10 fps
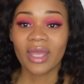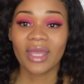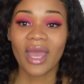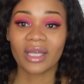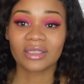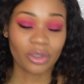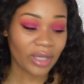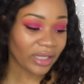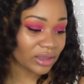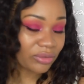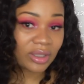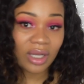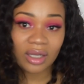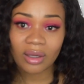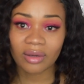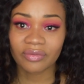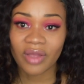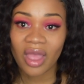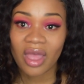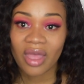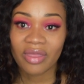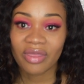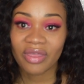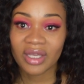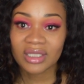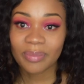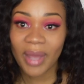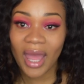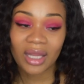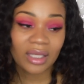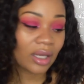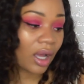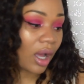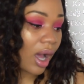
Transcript: yeah, so that's the rundown of this palette.